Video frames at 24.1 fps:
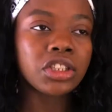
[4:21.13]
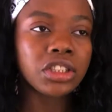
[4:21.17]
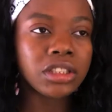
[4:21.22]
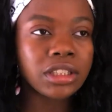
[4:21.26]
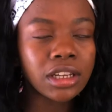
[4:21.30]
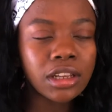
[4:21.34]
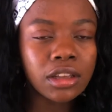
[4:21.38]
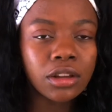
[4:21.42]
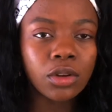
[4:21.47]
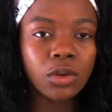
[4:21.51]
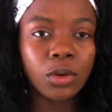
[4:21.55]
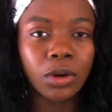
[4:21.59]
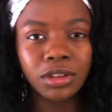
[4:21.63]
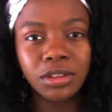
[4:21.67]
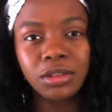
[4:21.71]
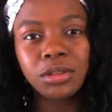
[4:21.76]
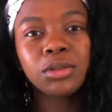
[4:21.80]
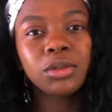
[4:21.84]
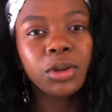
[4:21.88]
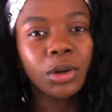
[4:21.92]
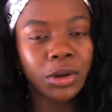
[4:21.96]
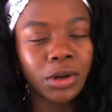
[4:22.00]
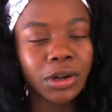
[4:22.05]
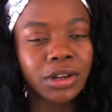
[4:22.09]
just like a quick
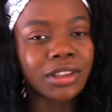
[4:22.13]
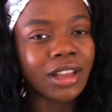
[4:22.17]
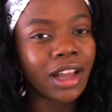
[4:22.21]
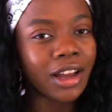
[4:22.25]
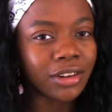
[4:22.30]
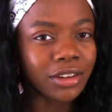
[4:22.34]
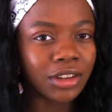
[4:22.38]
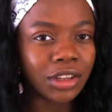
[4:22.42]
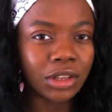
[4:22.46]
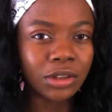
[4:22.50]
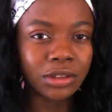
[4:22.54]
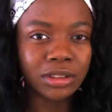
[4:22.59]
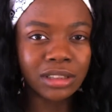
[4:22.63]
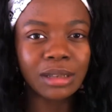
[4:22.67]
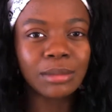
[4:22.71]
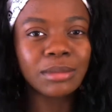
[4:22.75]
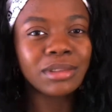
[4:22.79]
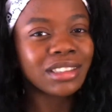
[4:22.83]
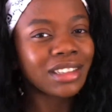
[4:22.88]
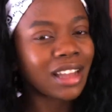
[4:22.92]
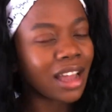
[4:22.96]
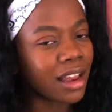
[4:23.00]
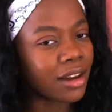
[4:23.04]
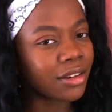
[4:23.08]
tutorial on how to use them
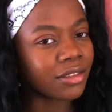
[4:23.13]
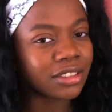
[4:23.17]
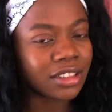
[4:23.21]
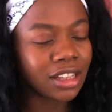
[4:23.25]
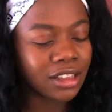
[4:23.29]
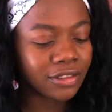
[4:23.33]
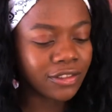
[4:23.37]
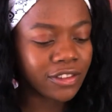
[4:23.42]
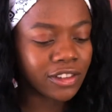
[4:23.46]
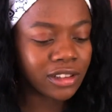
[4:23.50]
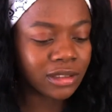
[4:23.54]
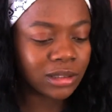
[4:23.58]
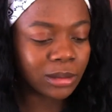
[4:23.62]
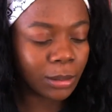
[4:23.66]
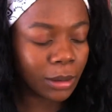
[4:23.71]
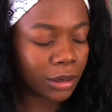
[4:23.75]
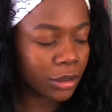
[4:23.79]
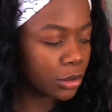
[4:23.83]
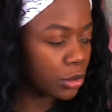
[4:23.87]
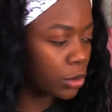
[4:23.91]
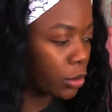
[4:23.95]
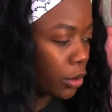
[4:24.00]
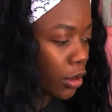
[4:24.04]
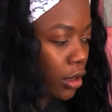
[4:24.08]
it's kind of
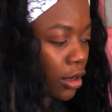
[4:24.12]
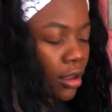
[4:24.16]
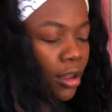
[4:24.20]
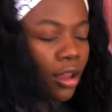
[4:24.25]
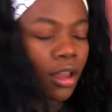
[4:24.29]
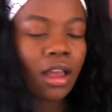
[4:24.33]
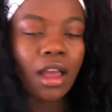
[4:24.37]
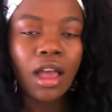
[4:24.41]
self-explanatory